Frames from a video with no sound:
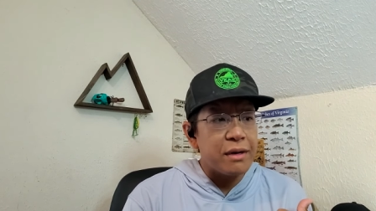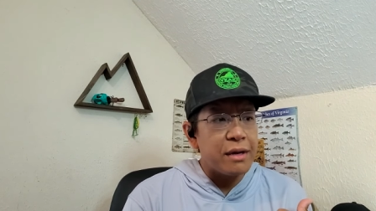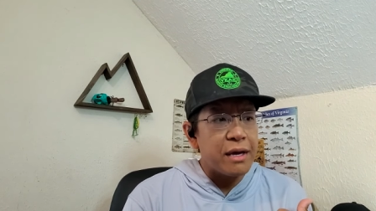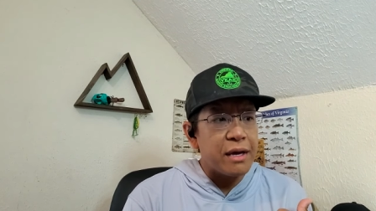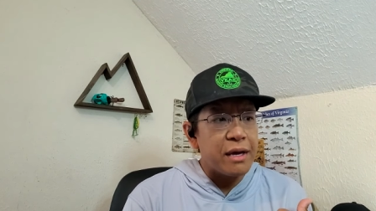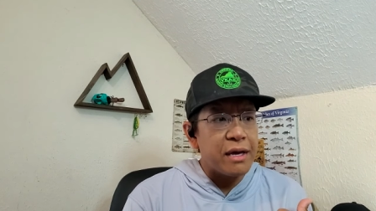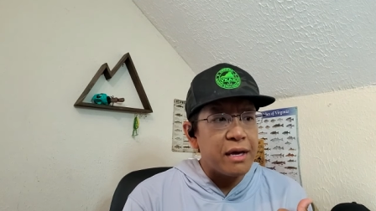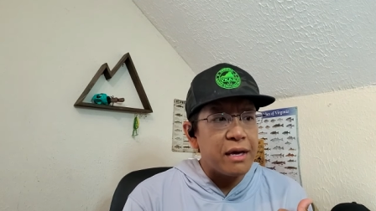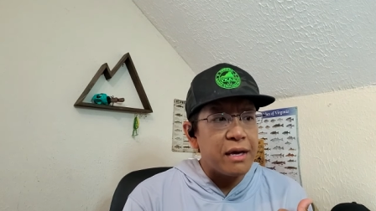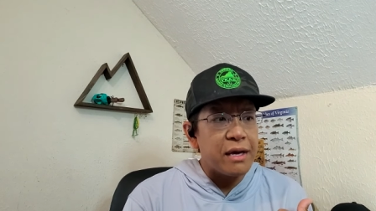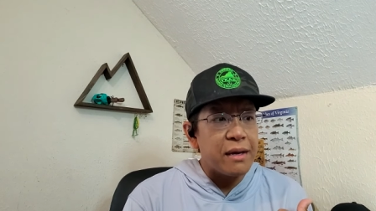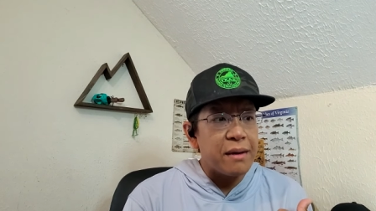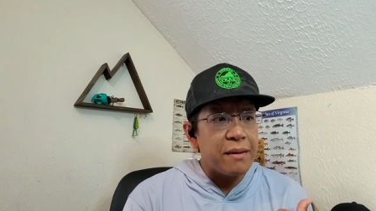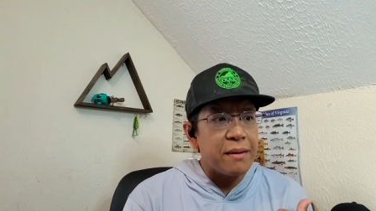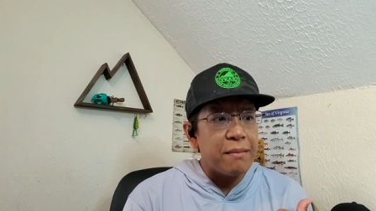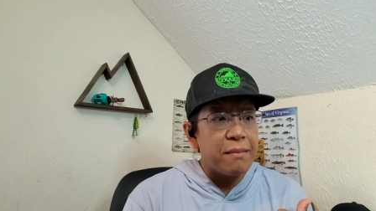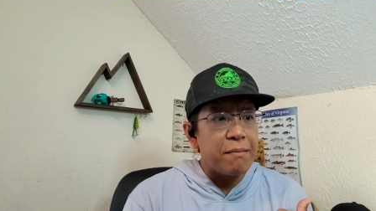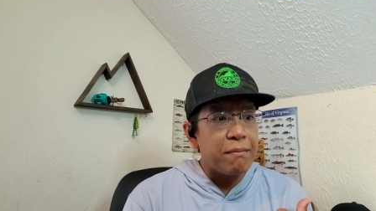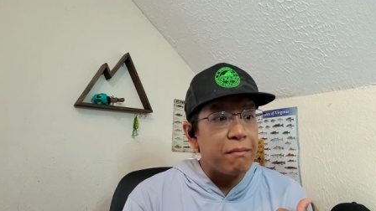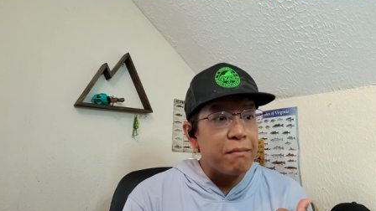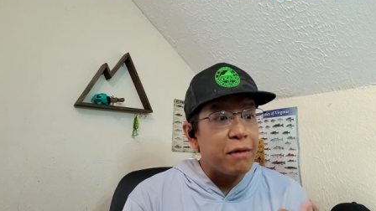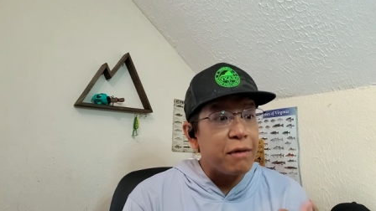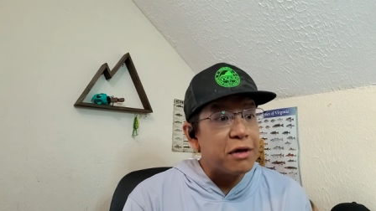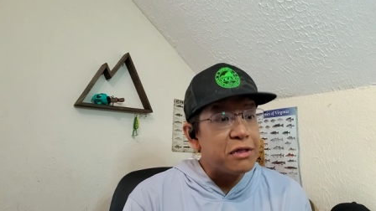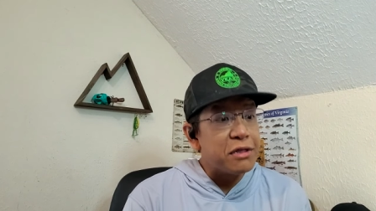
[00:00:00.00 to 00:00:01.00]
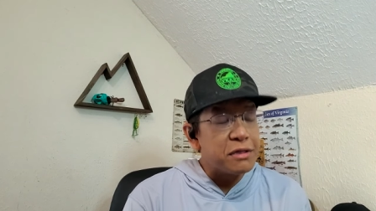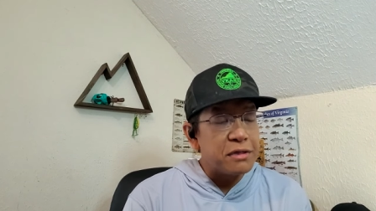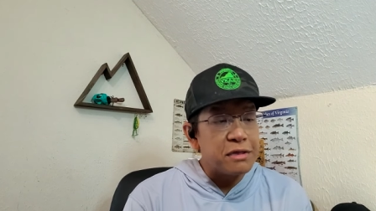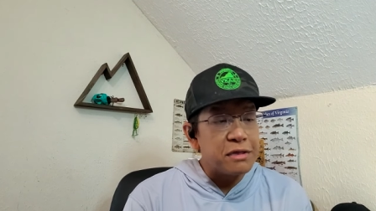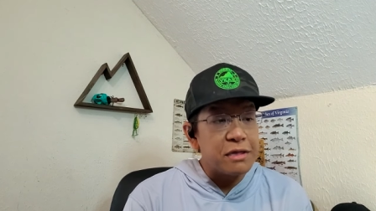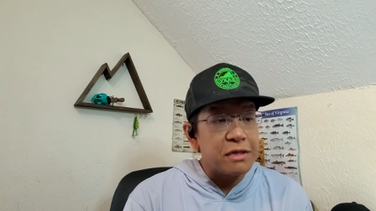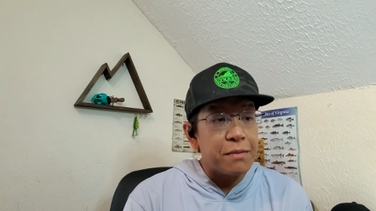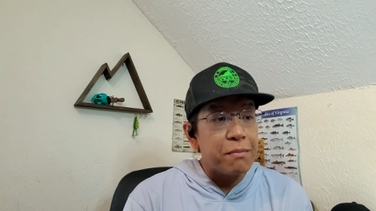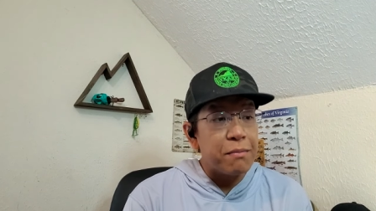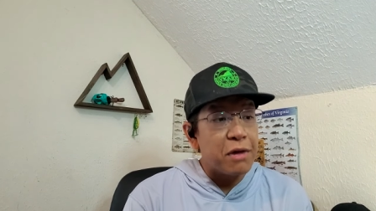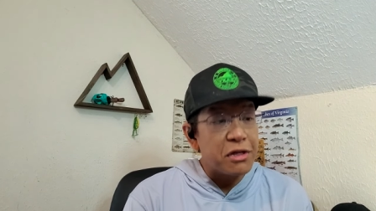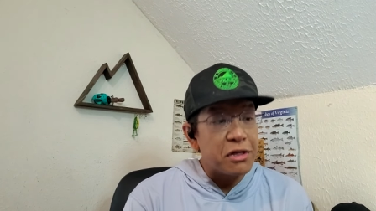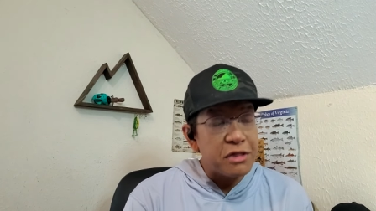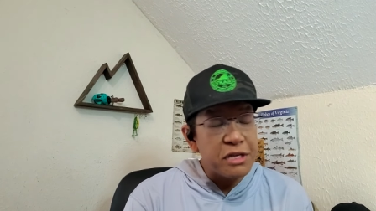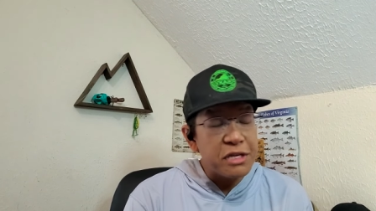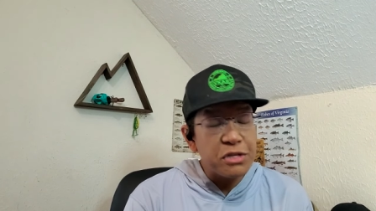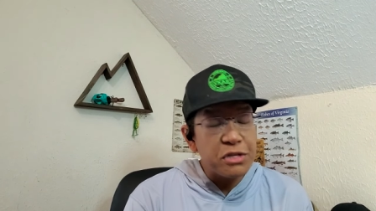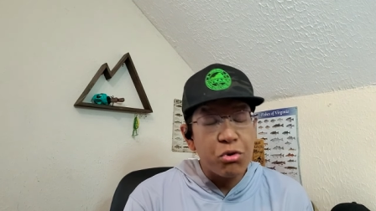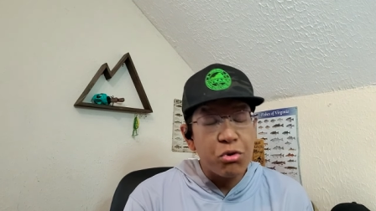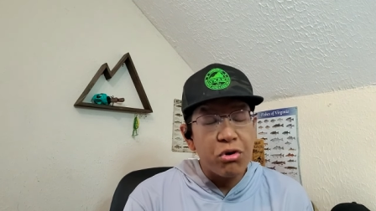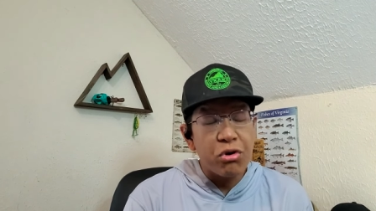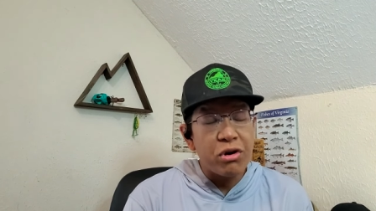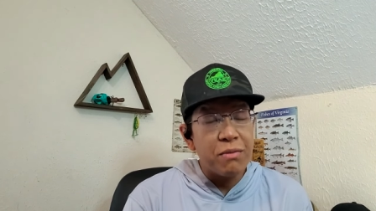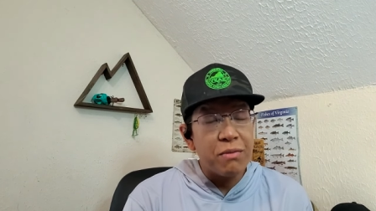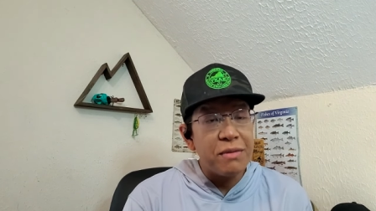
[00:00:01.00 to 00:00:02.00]
a month, the monthly
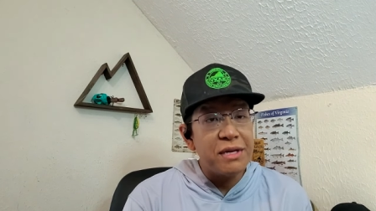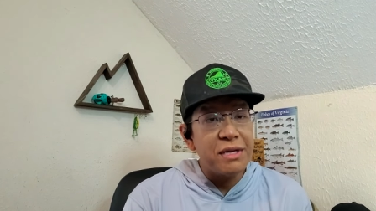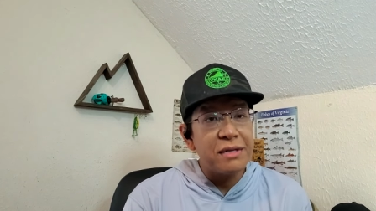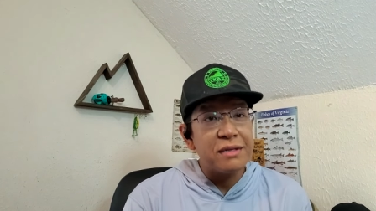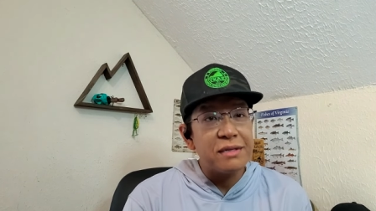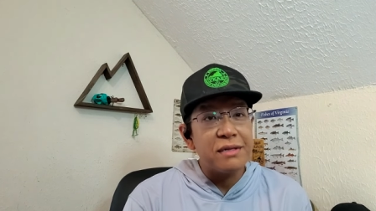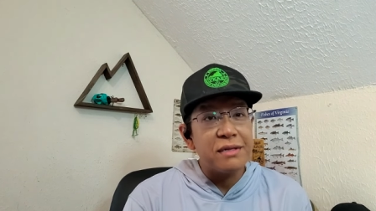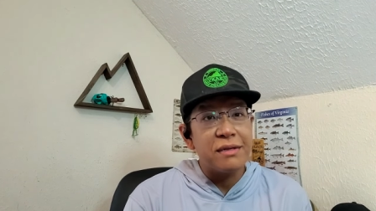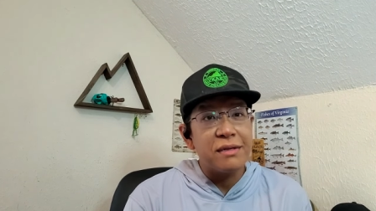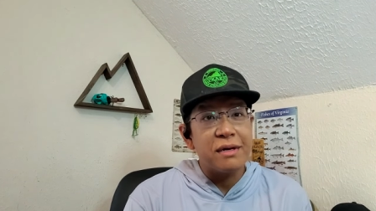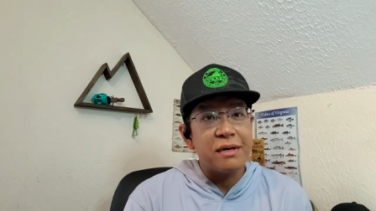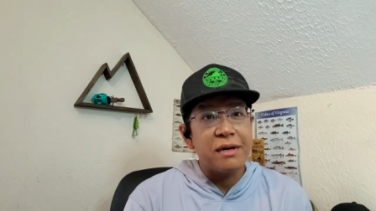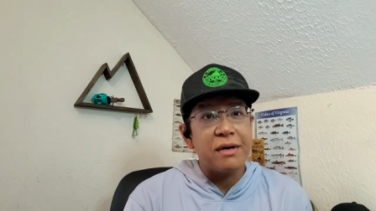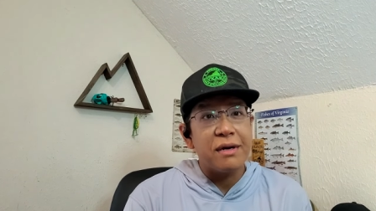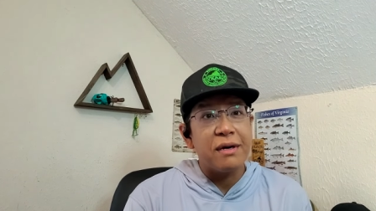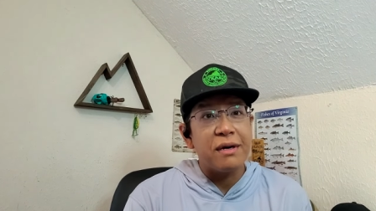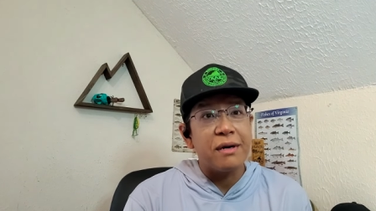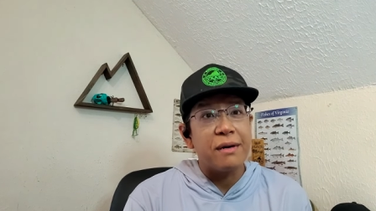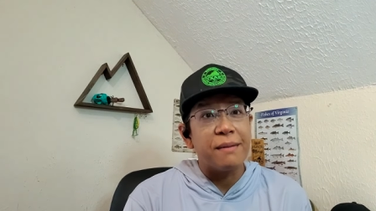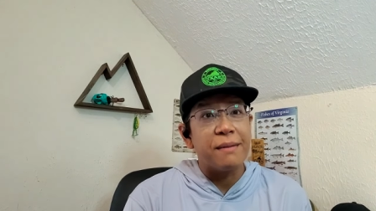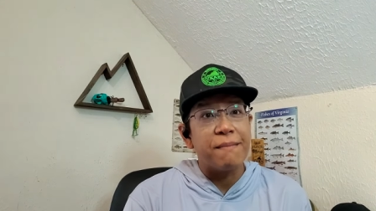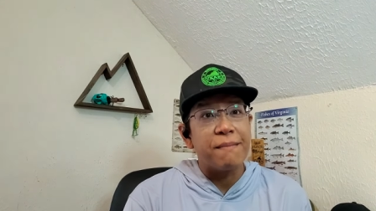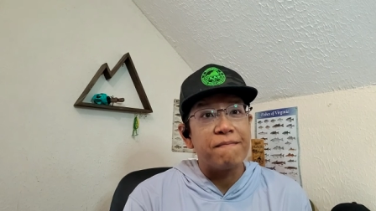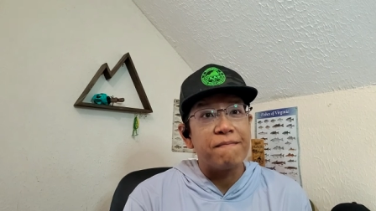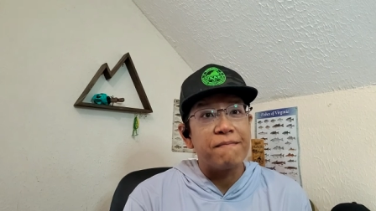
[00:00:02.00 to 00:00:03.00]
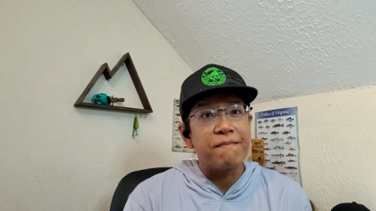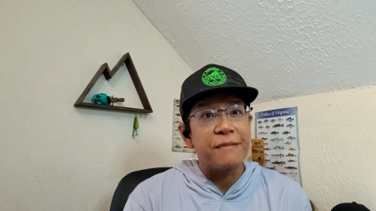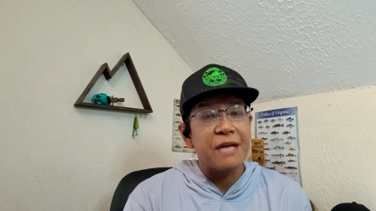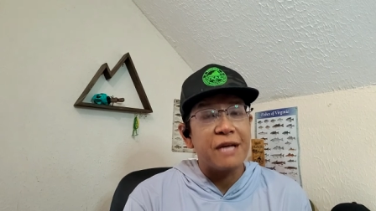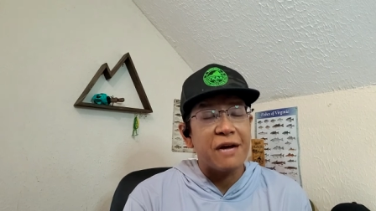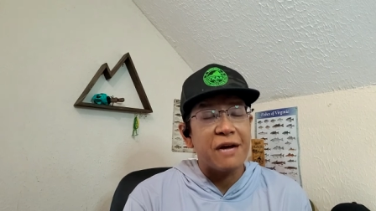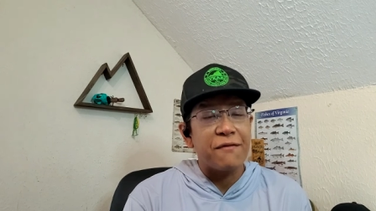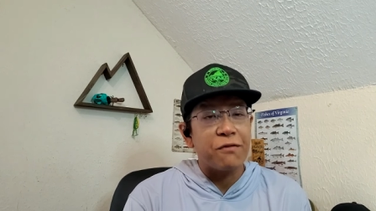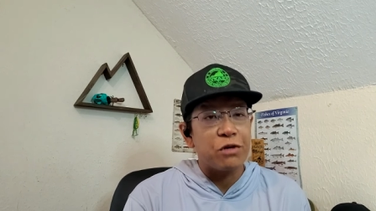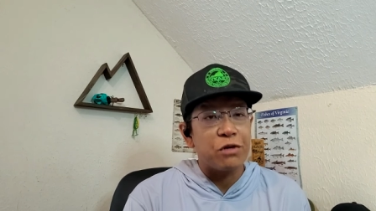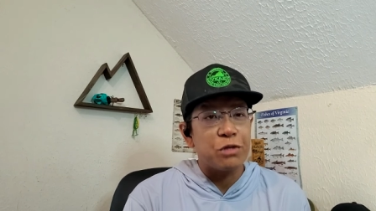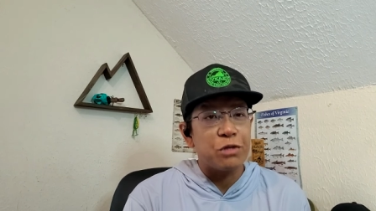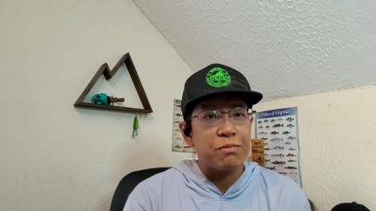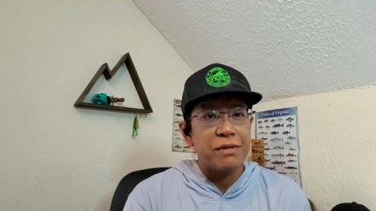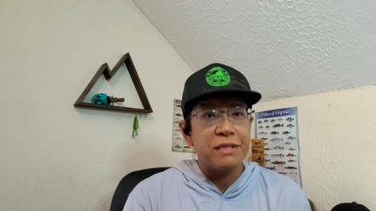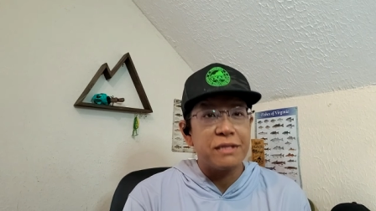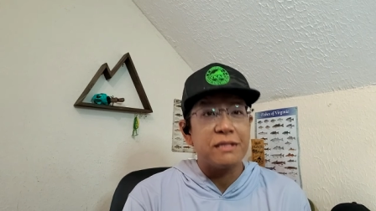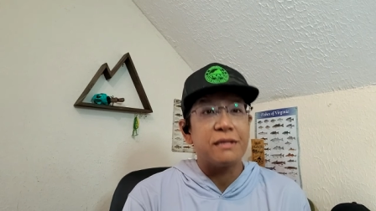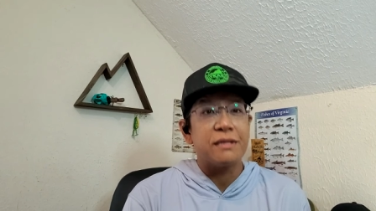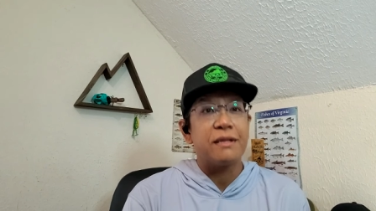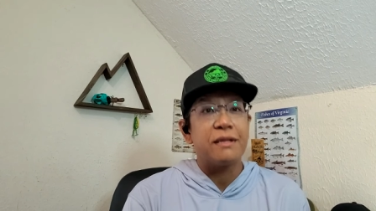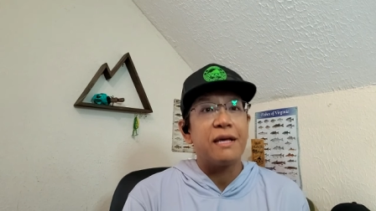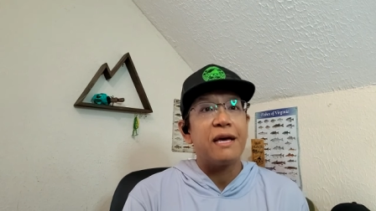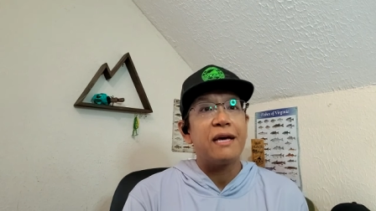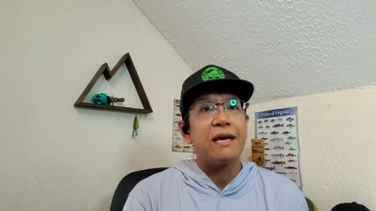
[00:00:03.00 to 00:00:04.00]
tournament, um, got first place
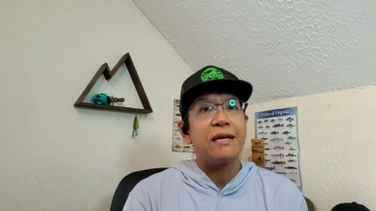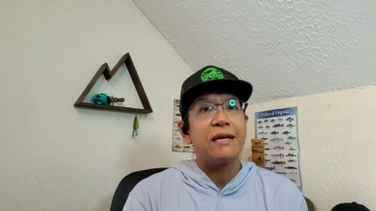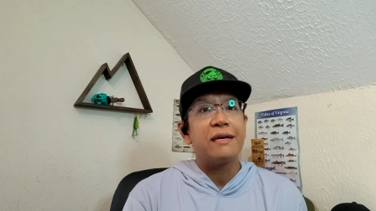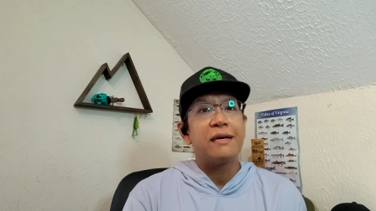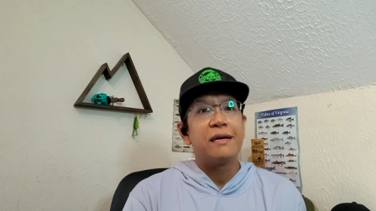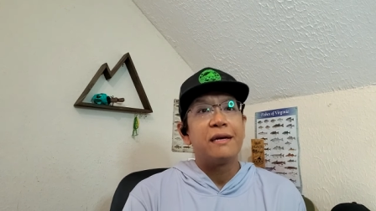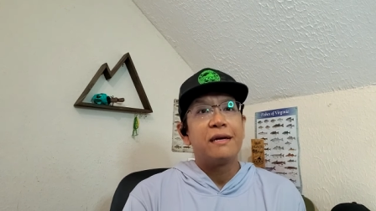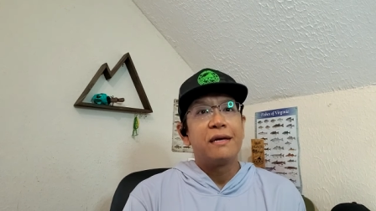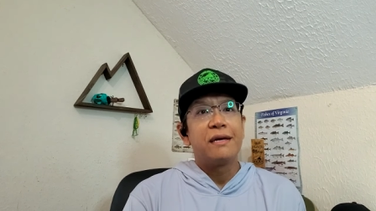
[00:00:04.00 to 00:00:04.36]
in that.